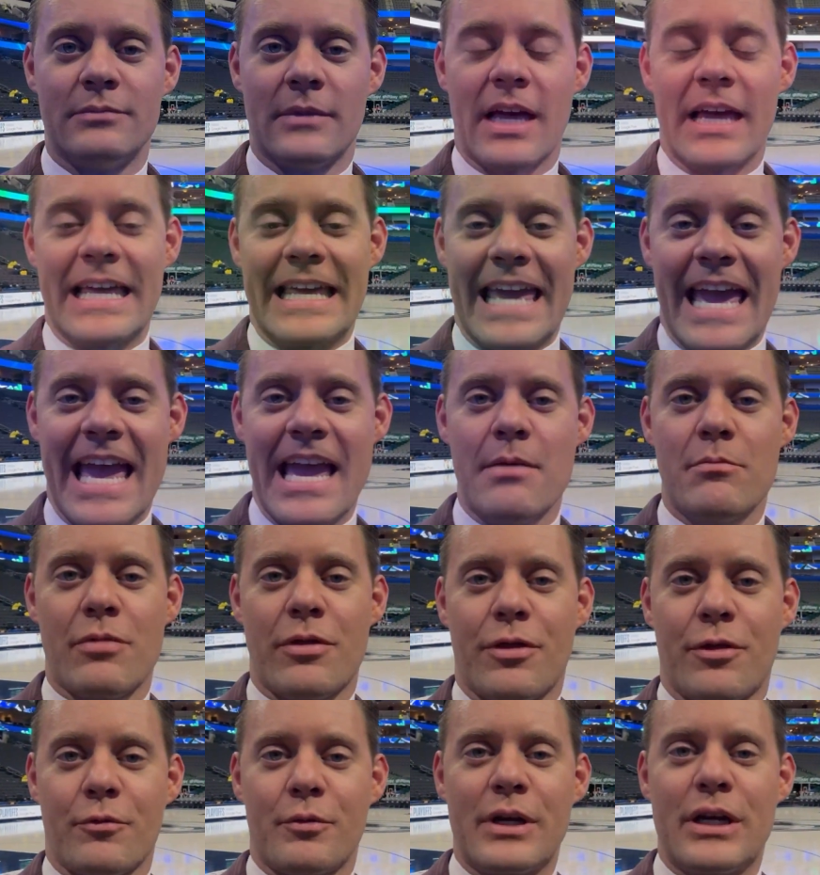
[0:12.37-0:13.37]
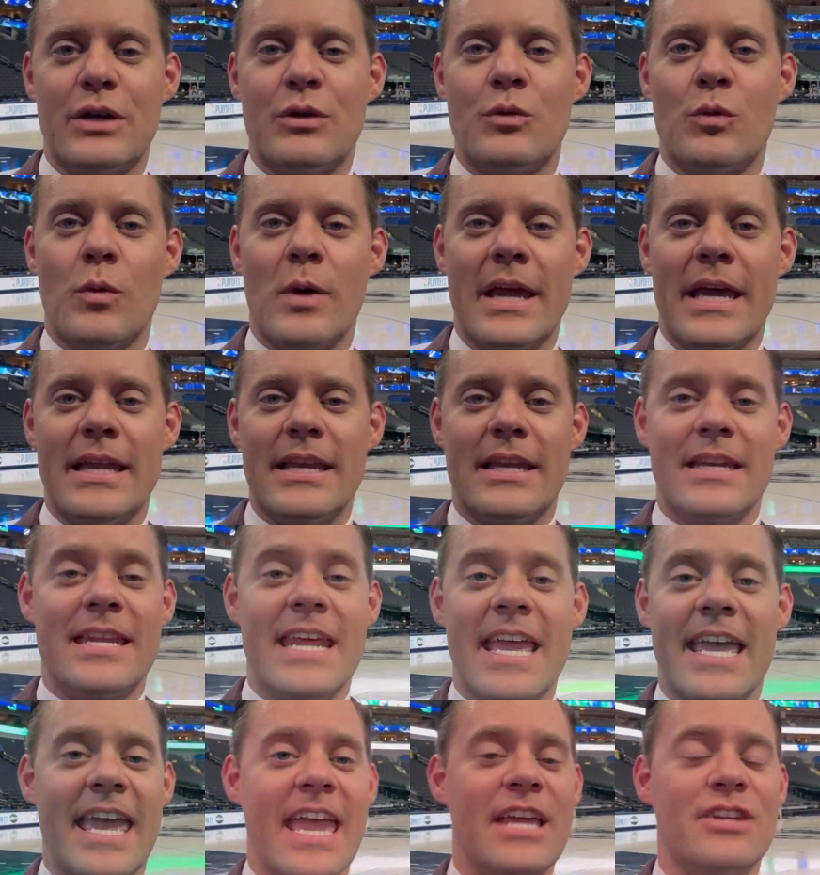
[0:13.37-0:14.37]
A game three win to
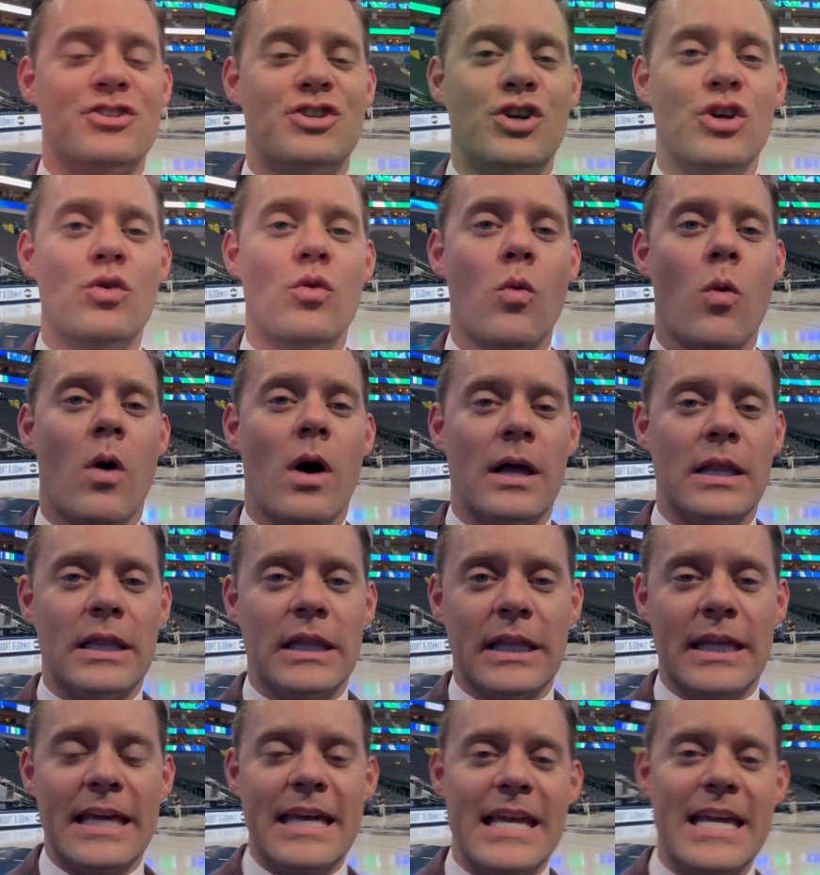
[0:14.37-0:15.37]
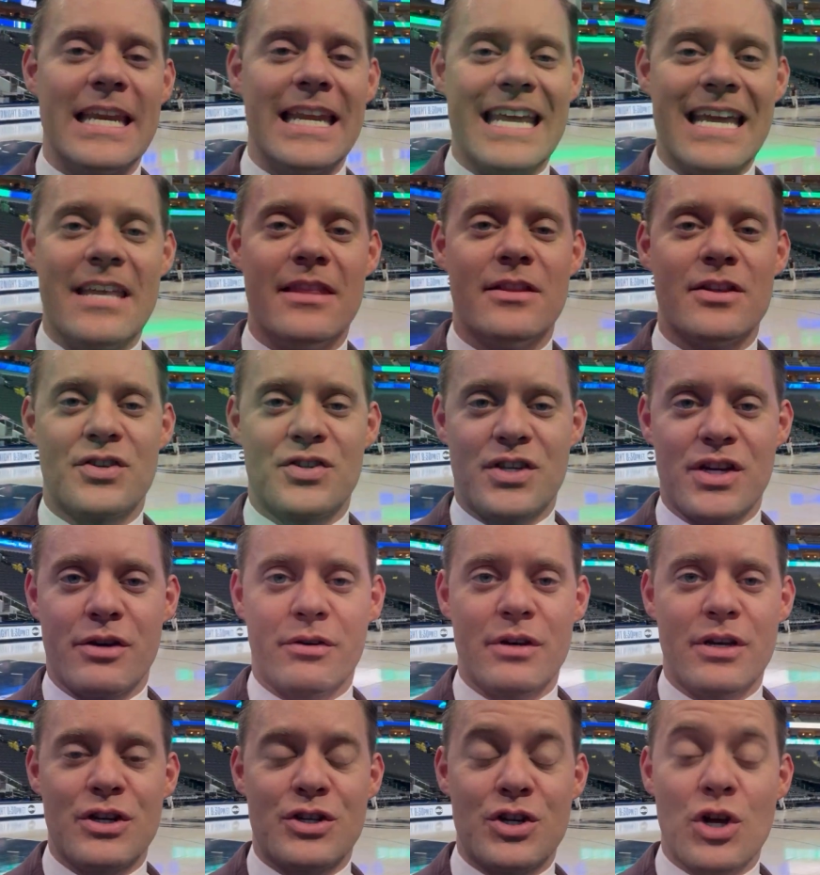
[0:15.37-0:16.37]
take a 2 1 lead in the
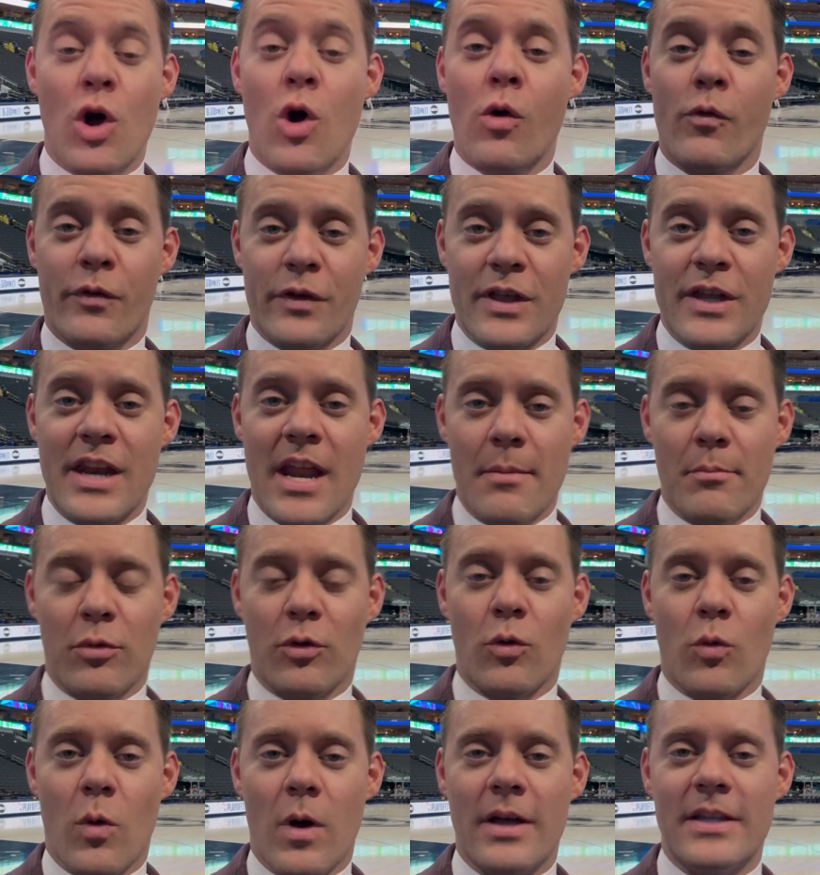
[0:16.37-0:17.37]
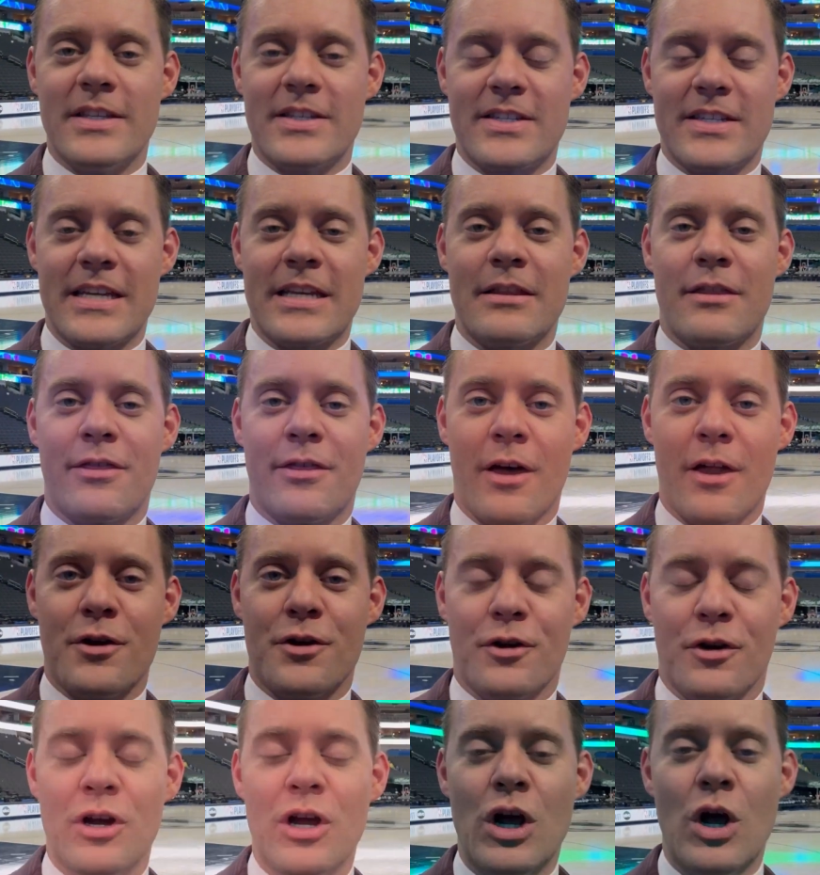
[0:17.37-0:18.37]
series over the number one seed
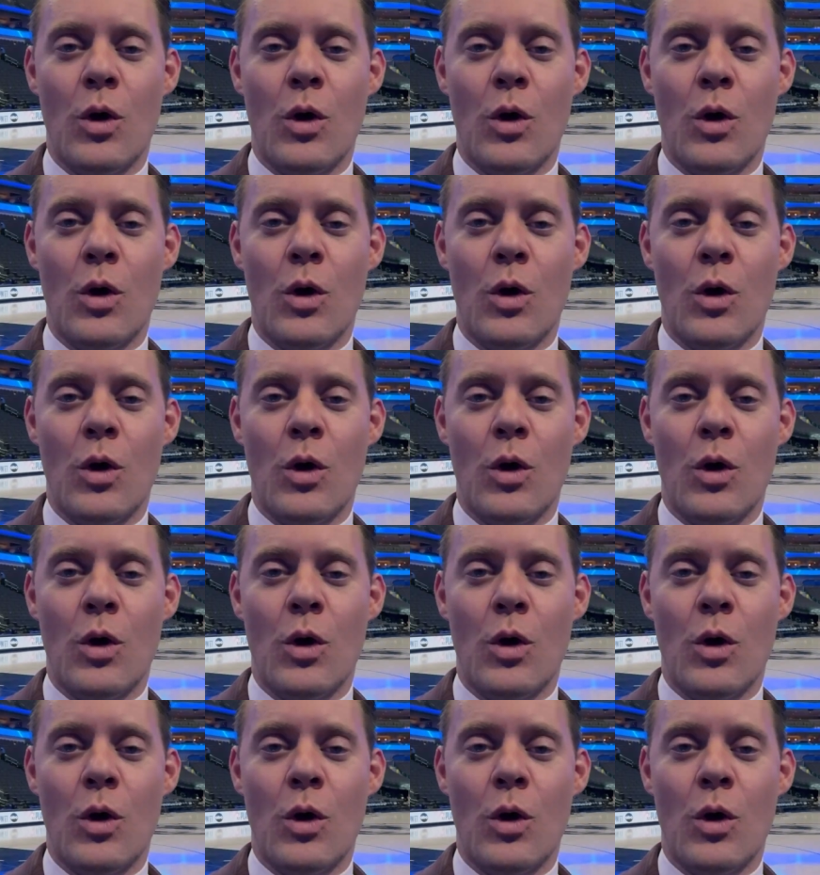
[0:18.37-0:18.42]
Thunder,